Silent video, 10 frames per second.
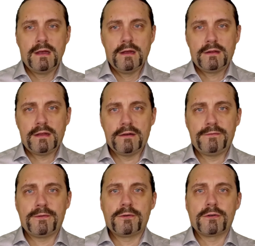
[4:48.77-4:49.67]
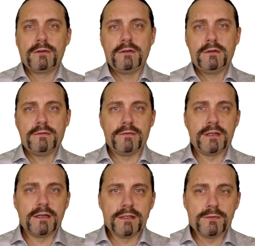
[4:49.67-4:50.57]
Therefore, we are
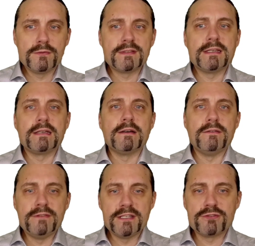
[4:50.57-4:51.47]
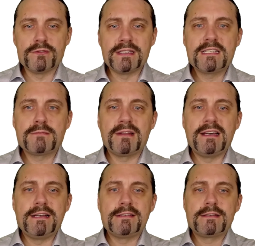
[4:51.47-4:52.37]
using visual
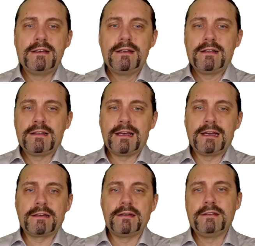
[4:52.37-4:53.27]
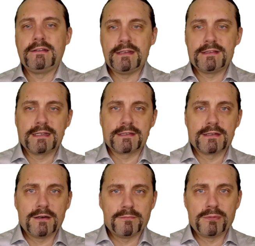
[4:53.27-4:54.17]
displays like this
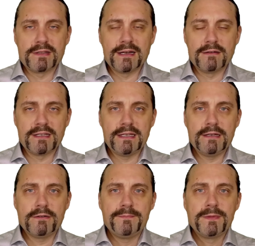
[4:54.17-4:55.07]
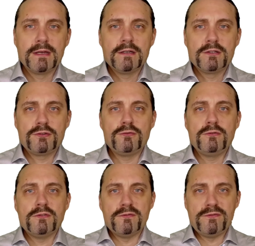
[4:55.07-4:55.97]
example down here to
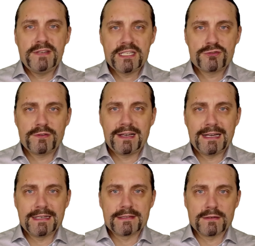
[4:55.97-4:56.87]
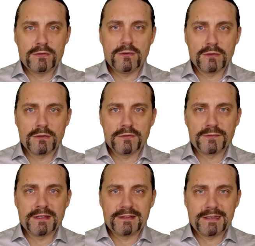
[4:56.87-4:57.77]
visualize all of
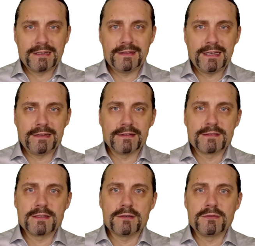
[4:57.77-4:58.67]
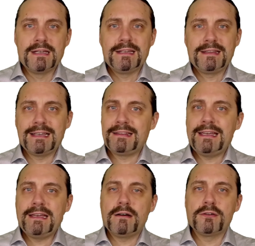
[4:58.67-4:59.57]
that data so that they
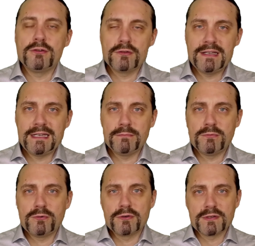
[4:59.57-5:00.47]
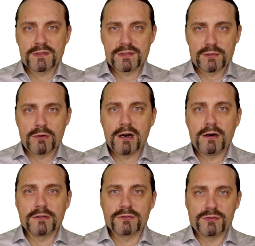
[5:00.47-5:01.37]
are not anymore so
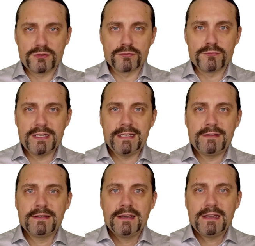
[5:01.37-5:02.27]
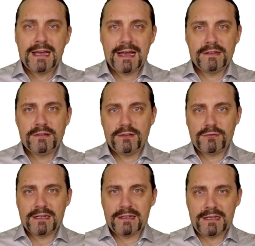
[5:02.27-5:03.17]
hard to read and you
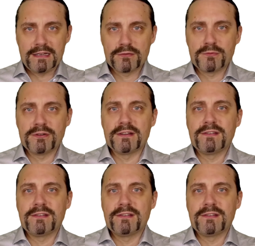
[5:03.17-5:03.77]
can interpret